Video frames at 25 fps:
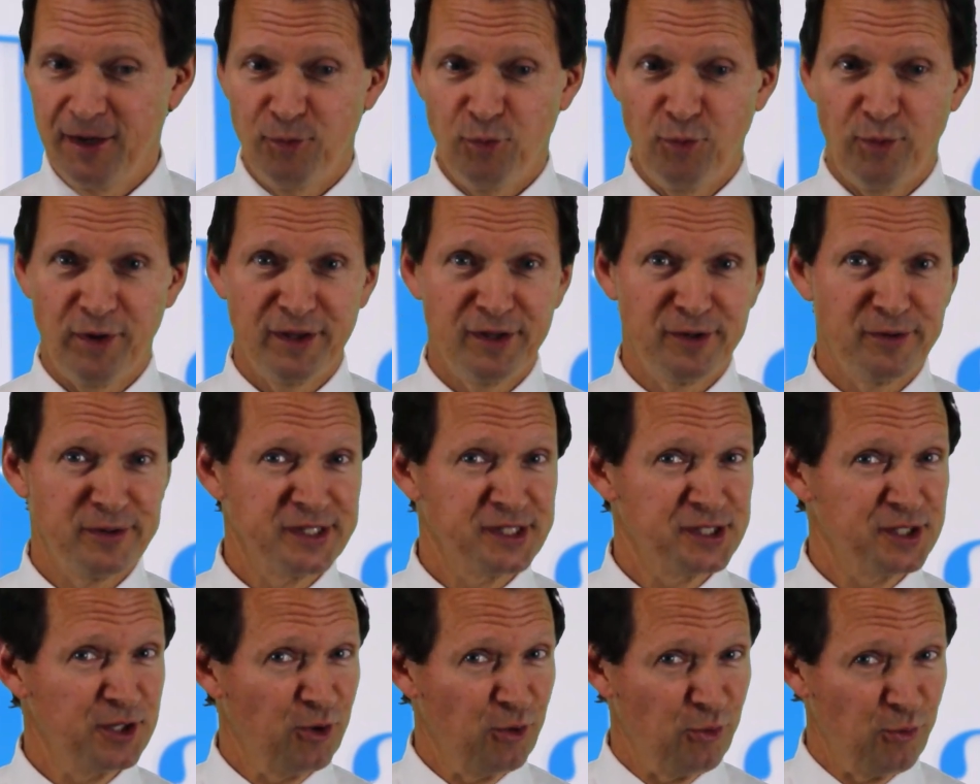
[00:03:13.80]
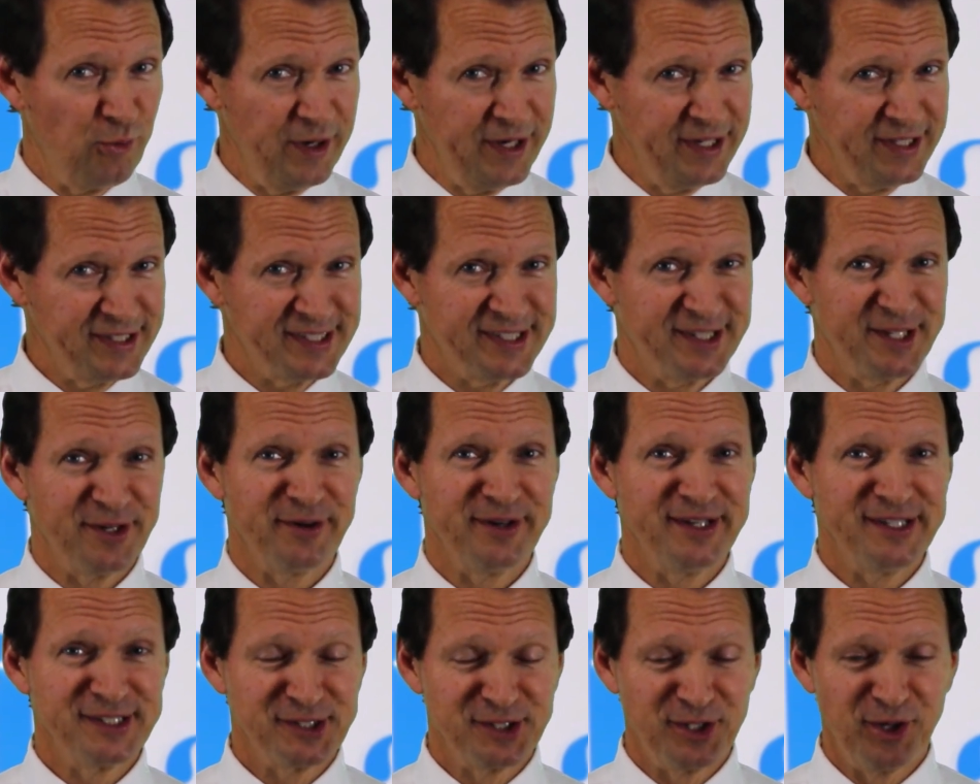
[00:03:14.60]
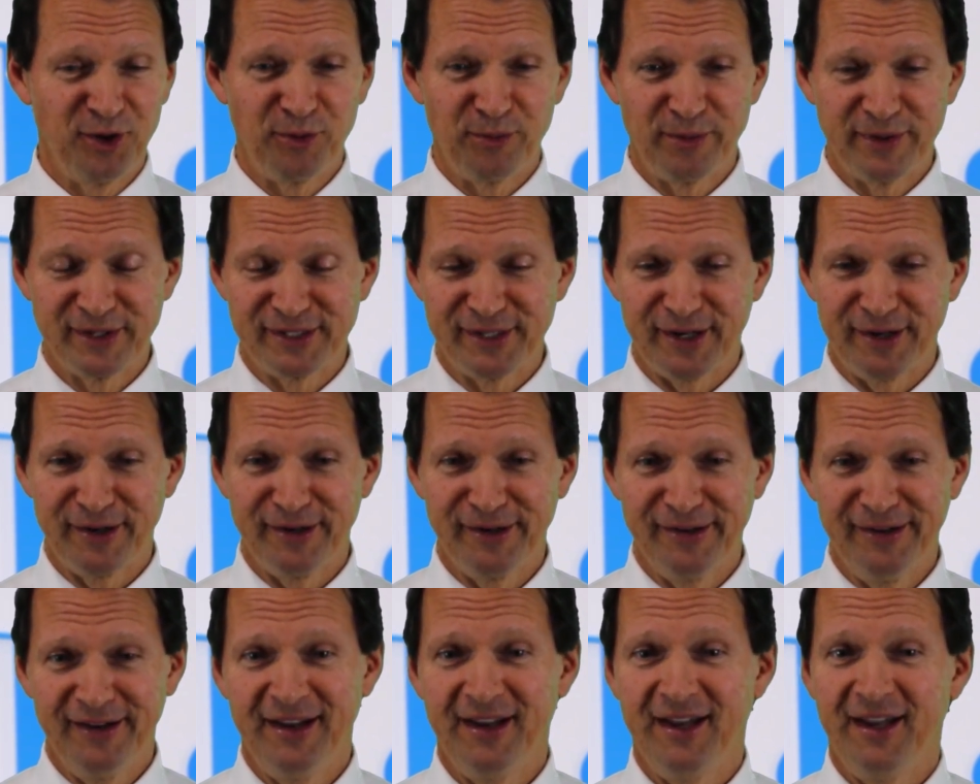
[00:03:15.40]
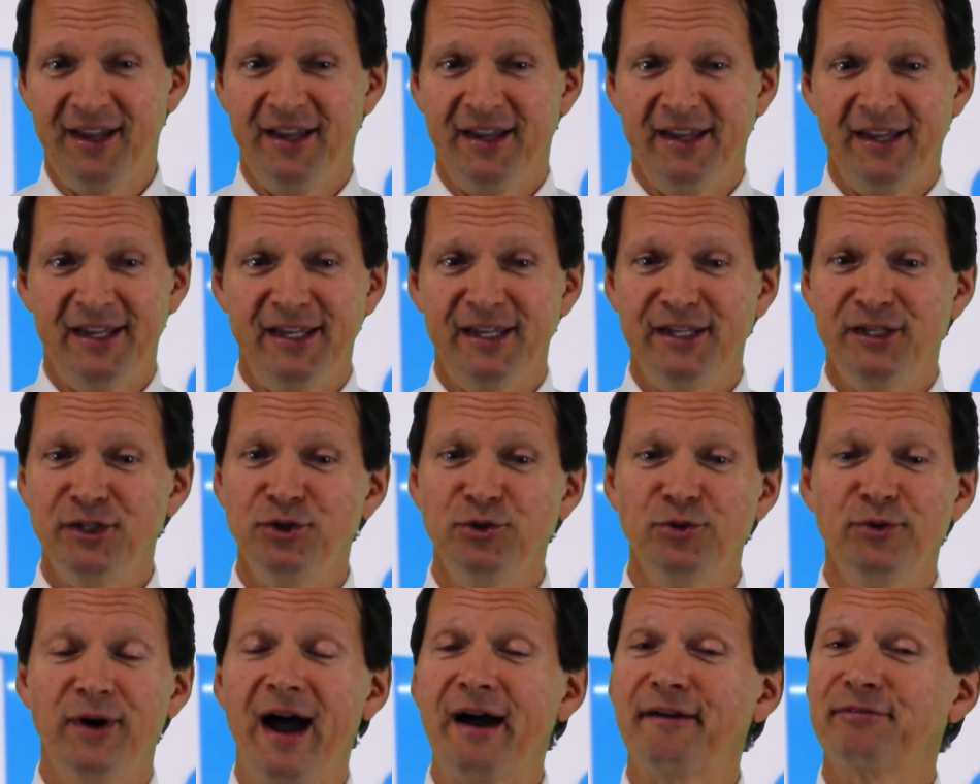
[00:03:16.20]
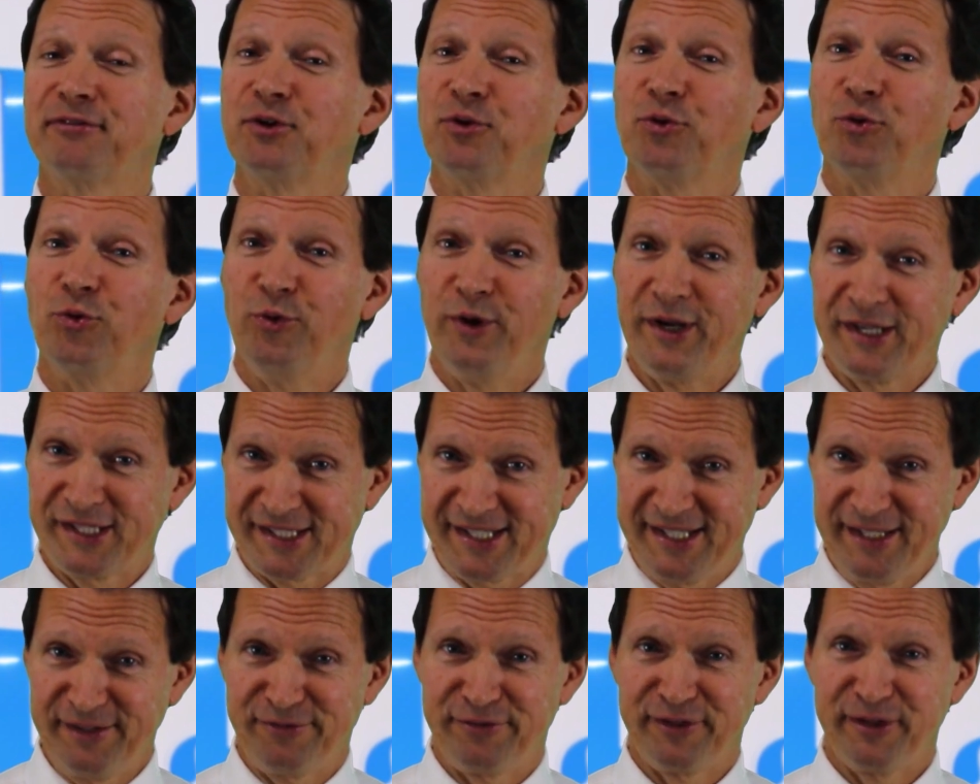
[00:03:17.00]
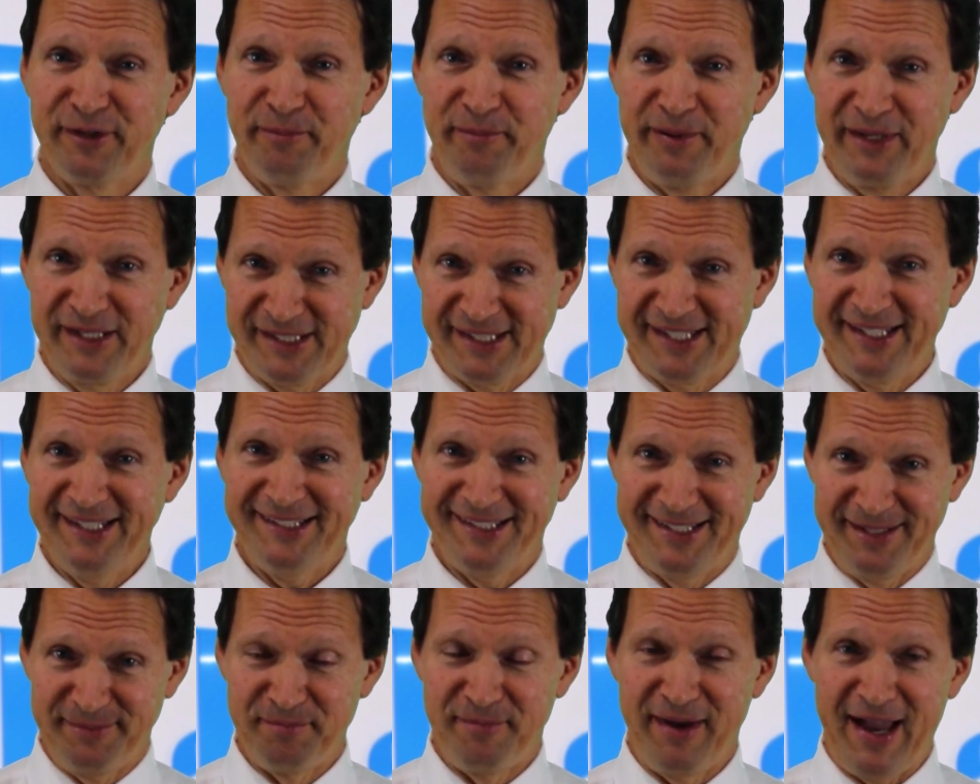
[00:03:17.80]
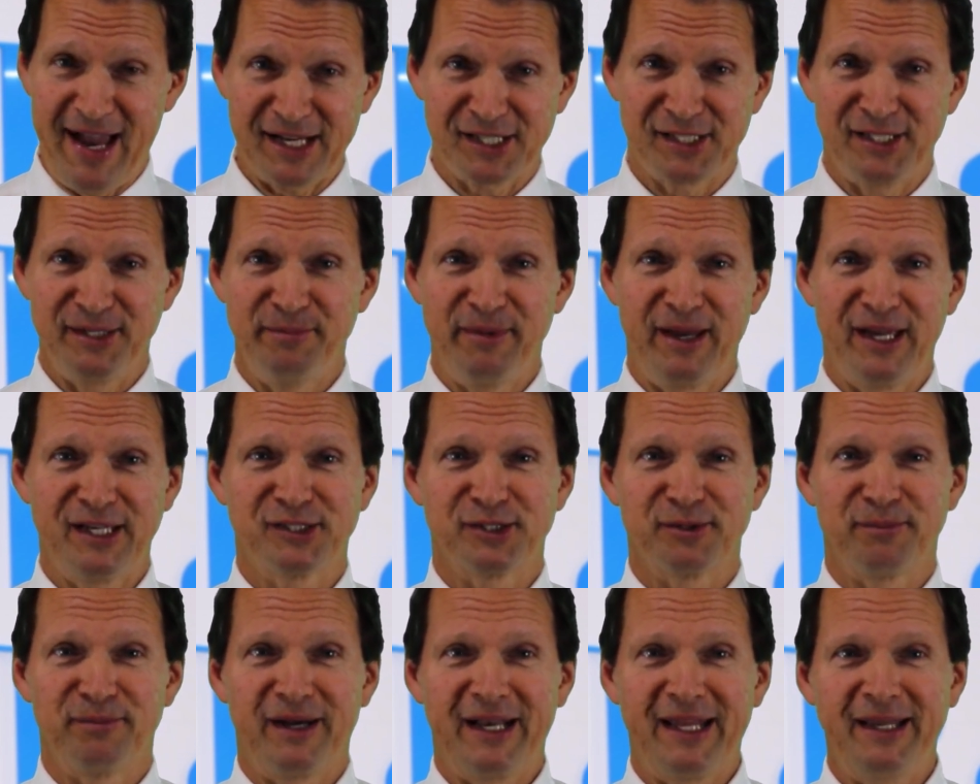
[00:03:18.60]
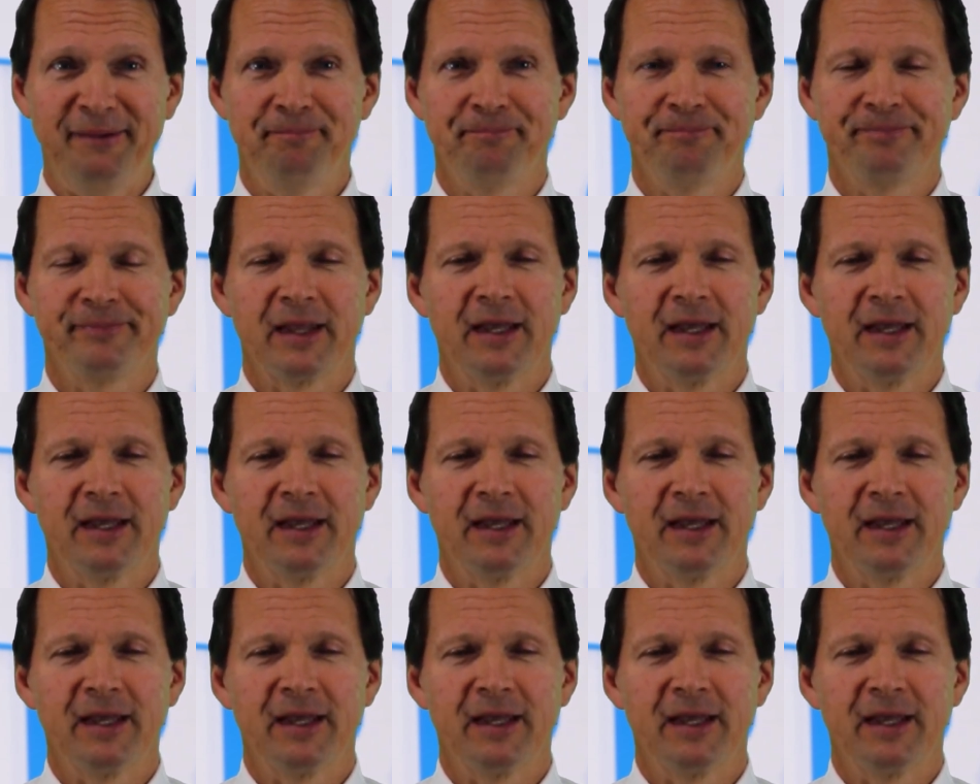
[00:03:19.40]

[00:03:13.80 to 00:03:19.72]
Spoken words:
Where there is no risk, there is no return. You have to risk it for the biscuit to actually make some money.